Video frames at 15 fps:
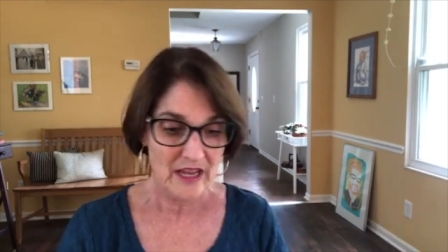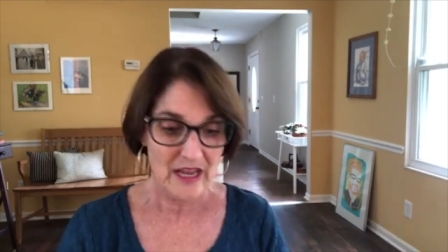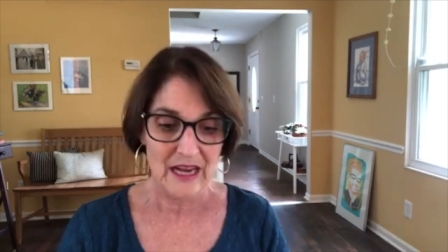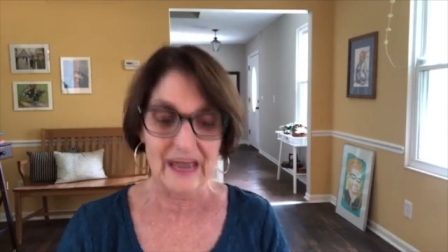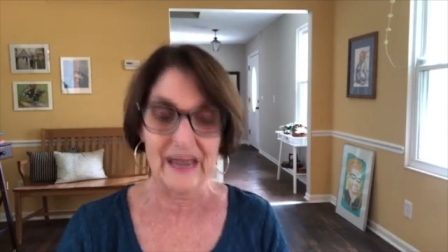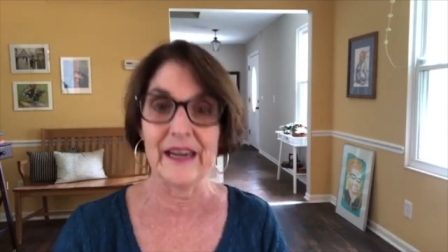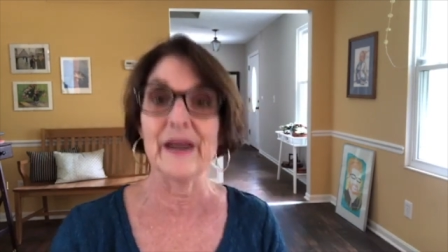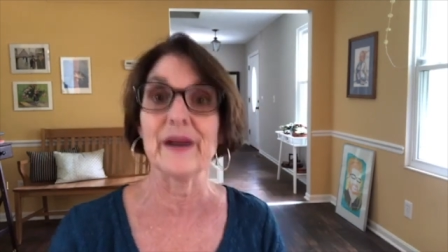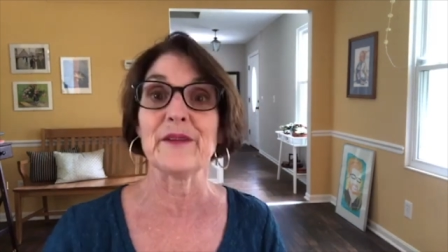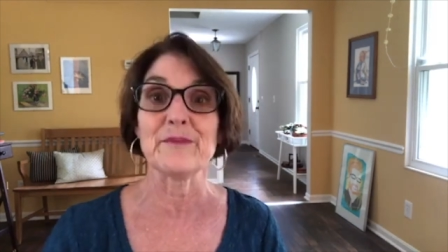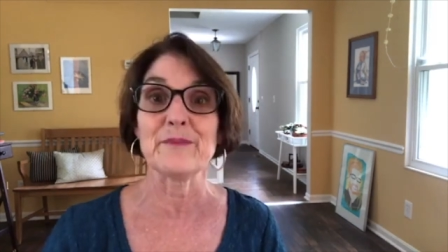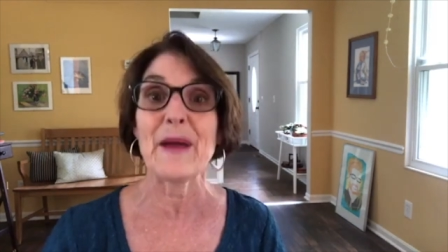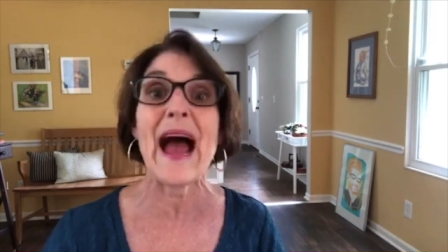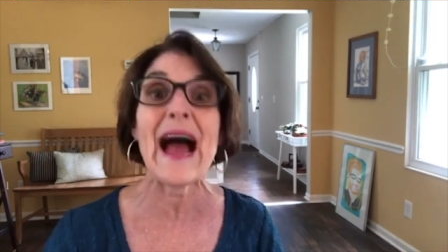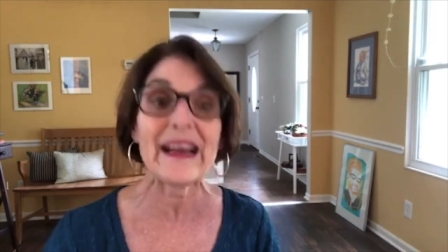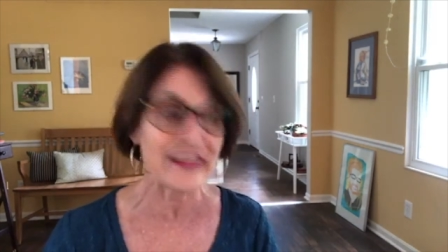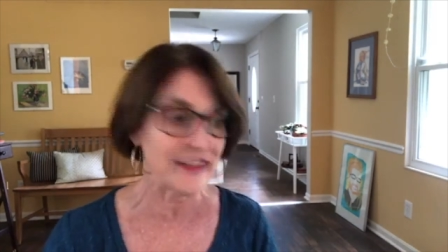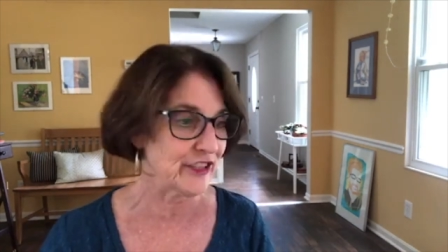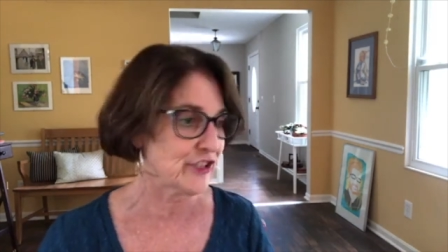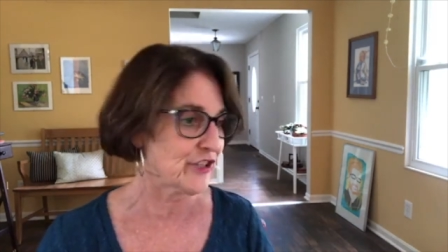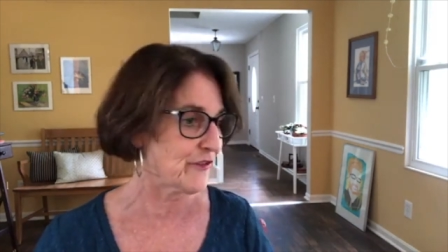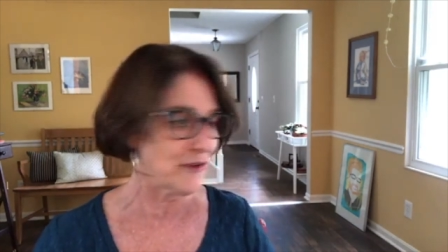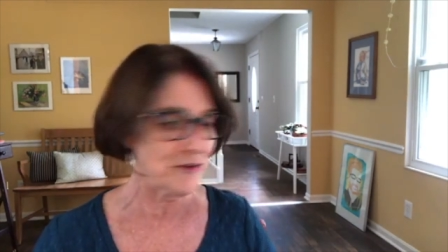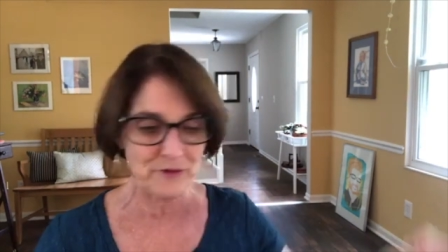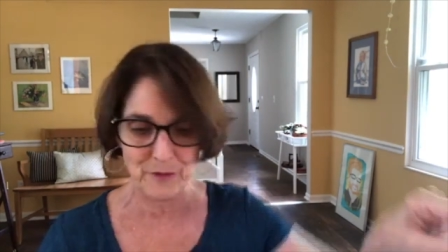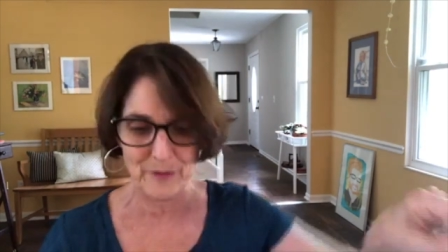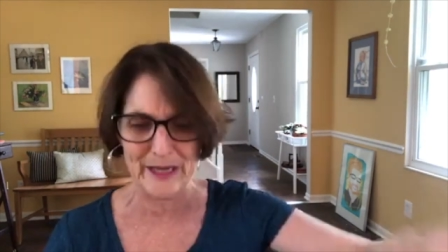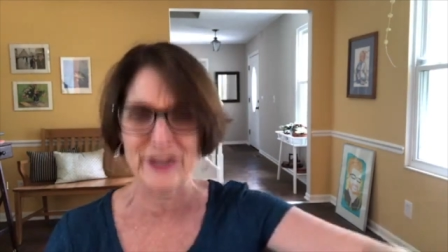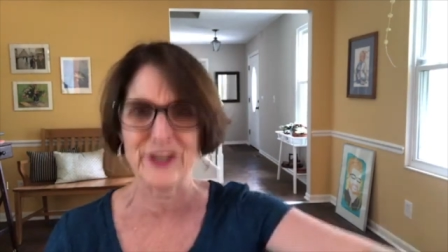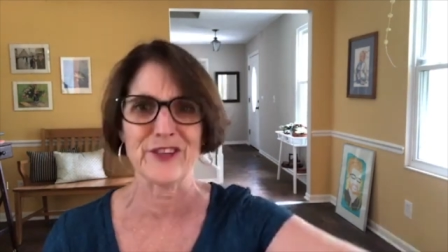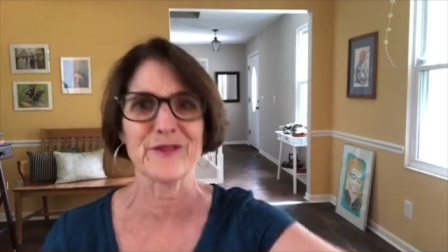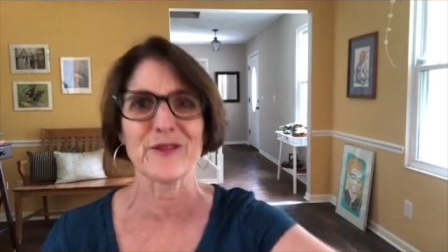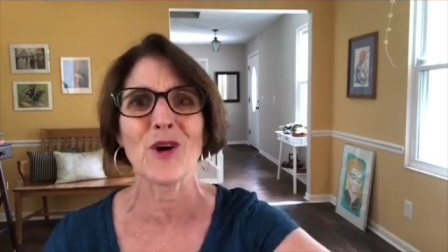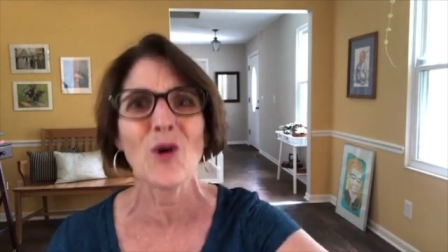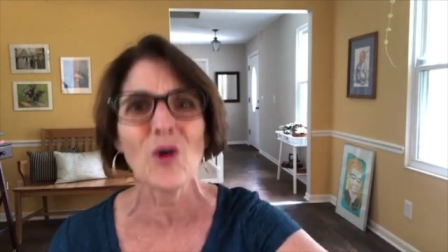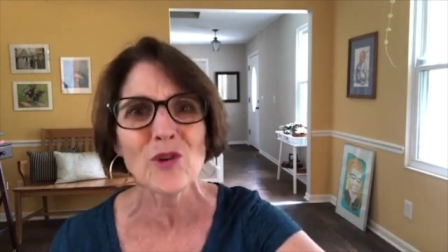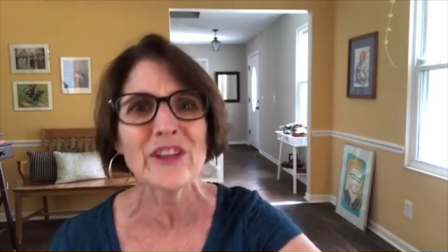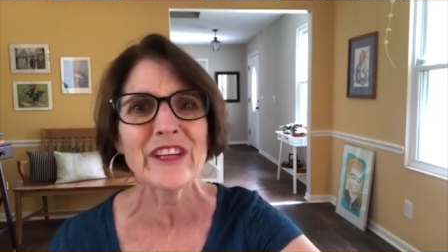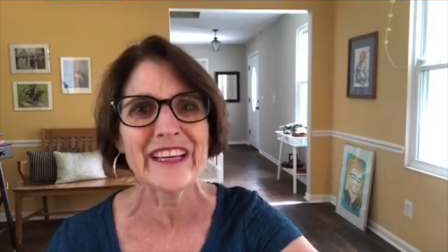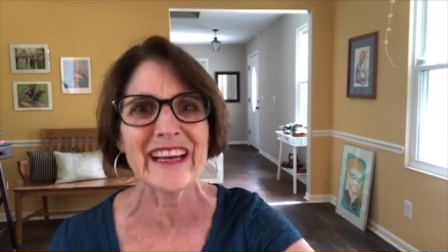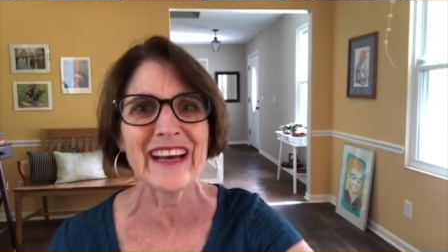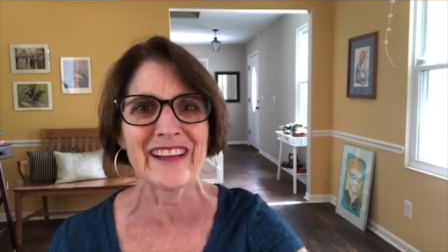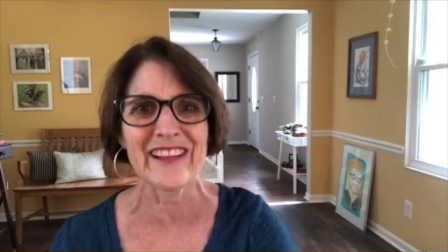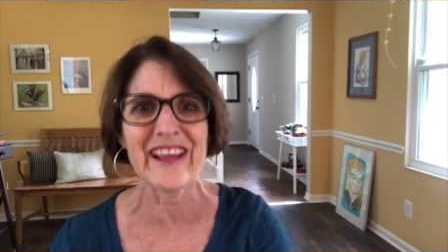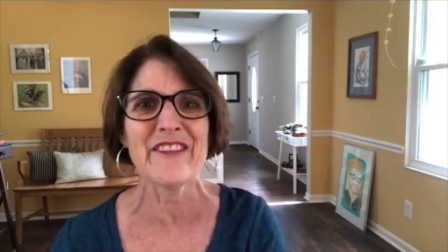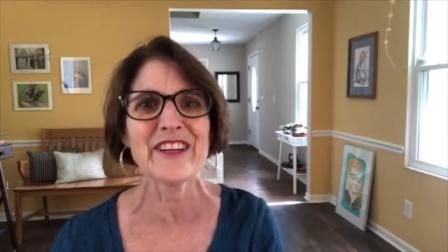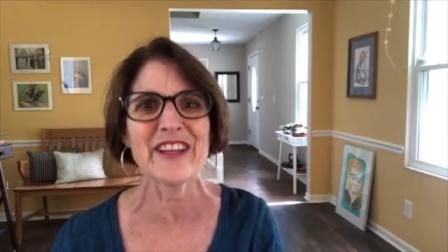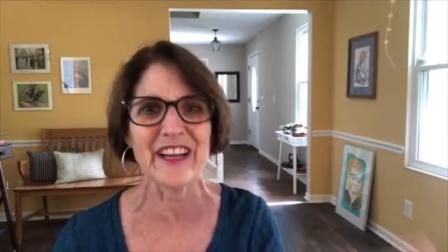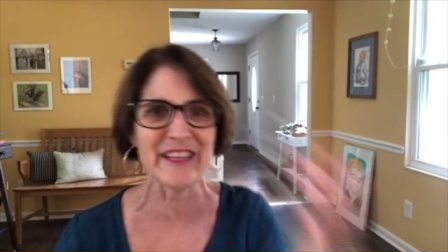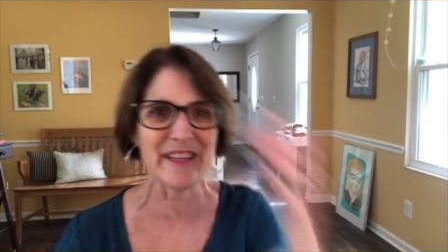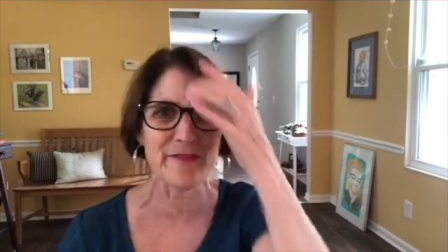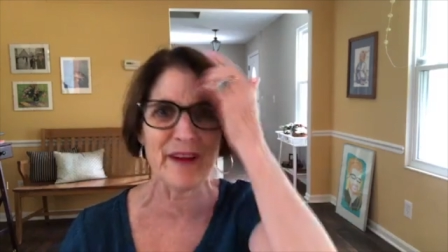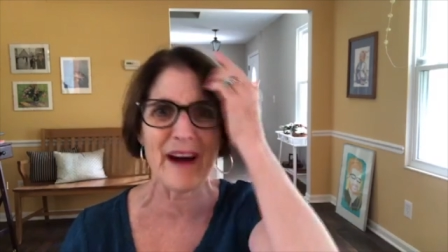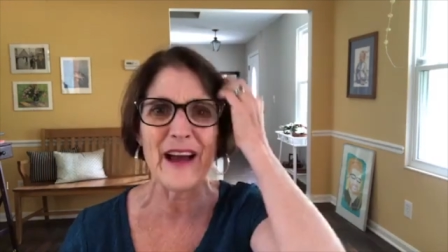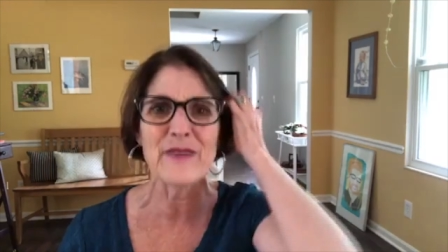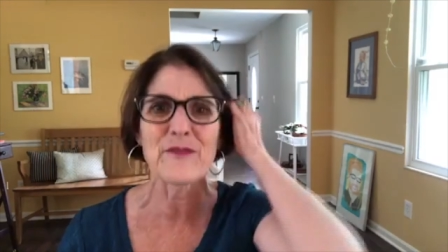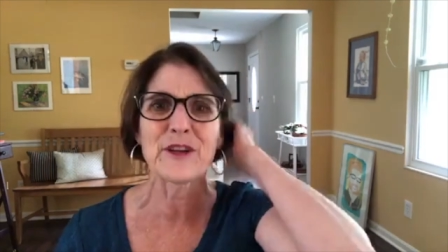package of information for only $11.95,